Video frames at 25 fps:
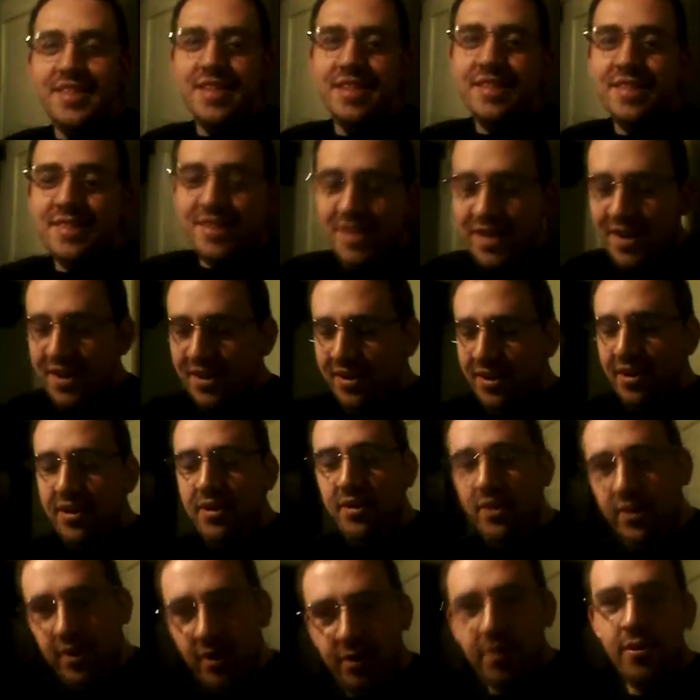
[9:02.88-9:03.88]
do, do, do,
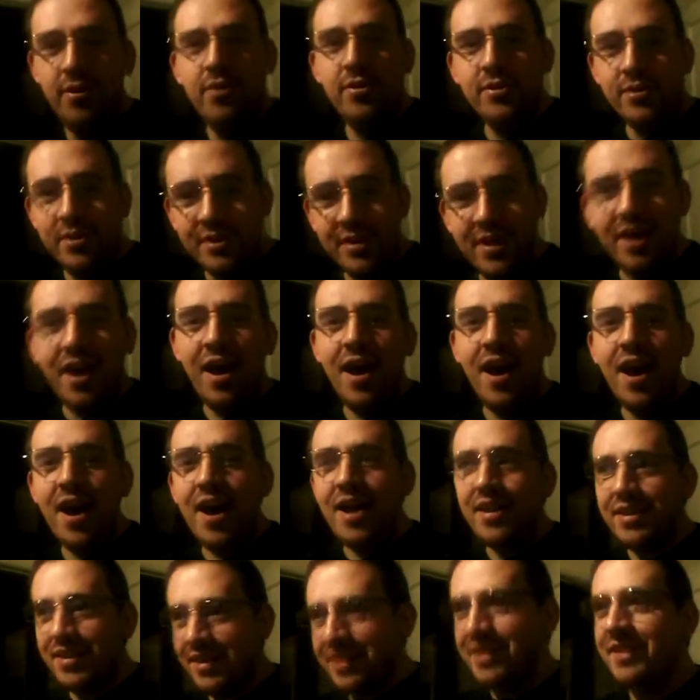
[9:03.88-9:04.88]
you
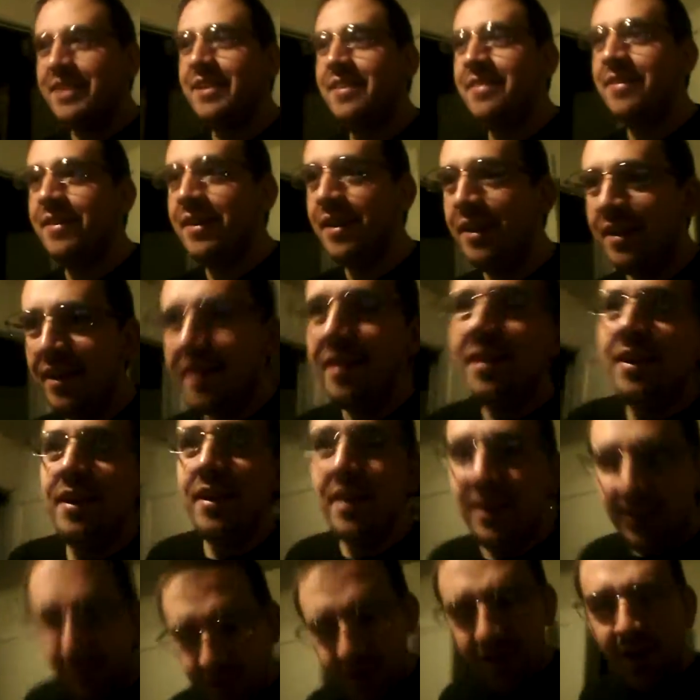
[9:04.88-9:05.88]
suck
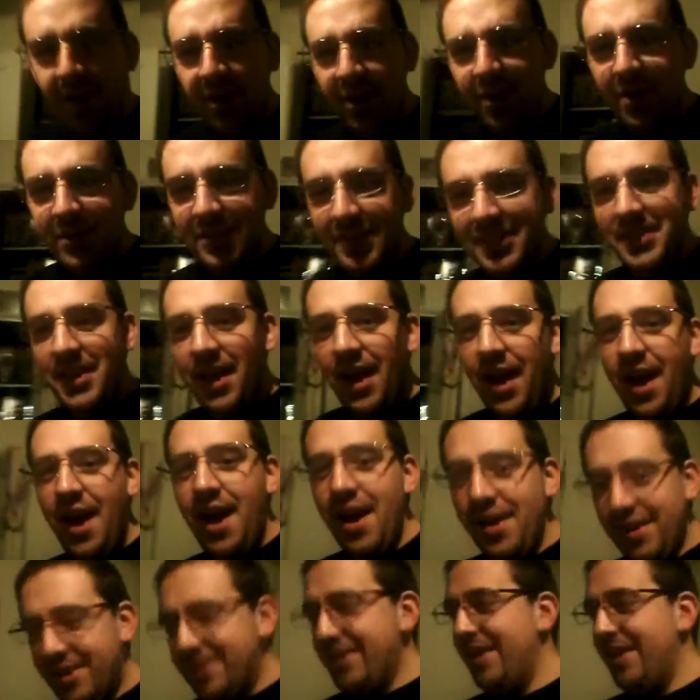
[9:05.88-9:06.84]
you suck.